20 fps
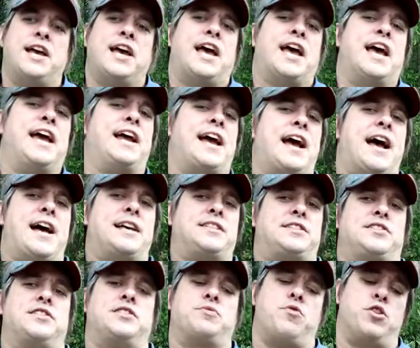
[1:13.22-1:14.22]
Hey guys,
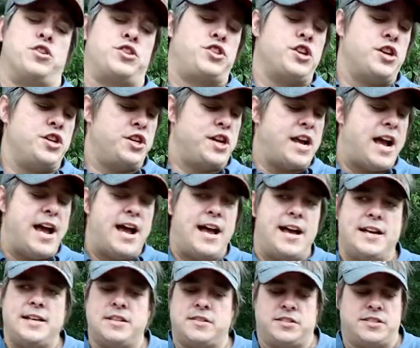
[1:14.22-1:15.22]
I just want to show you
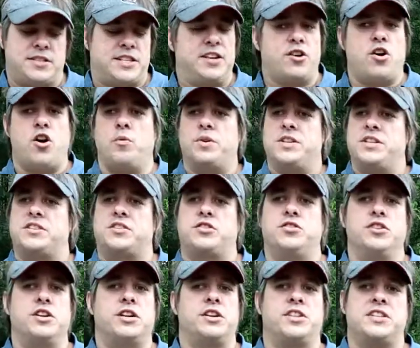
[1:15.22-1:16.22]
guys, let's get on with this
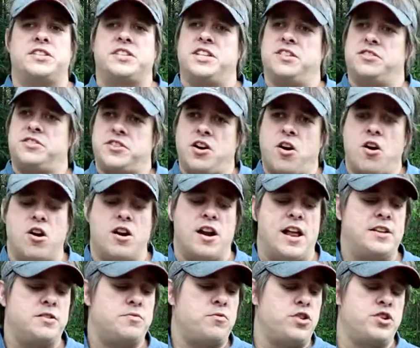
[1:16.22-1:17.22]
cook and let's get started. And
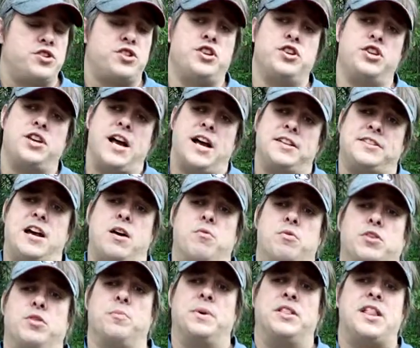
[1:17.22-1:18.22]
I just want to show you guys how
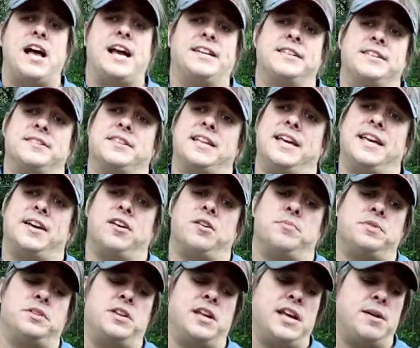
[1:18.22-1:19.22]
we're going to be lighting this thing up
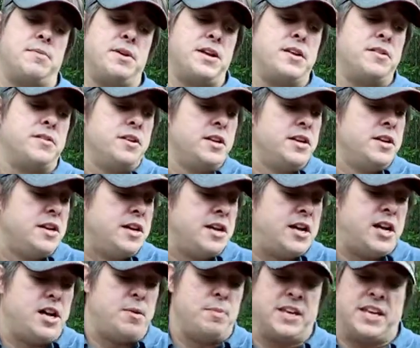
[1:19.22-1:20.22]
today, man.
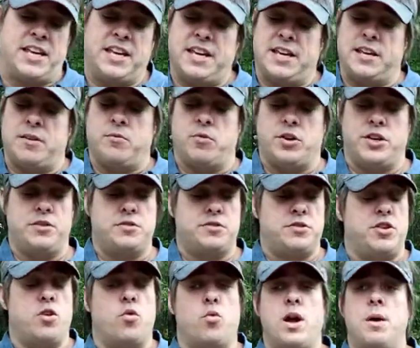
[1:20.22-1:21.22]
Again, we're
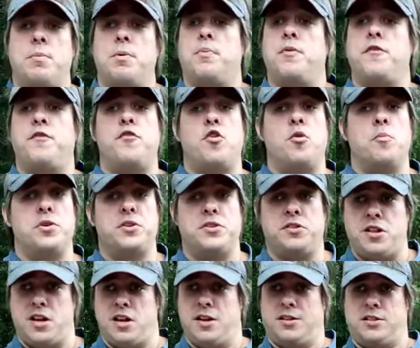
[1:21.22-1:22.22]
using the Weber Performer
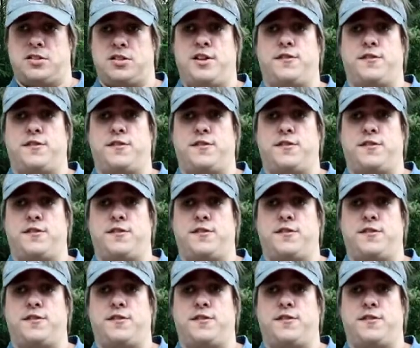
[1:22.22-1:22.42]
Deluxe.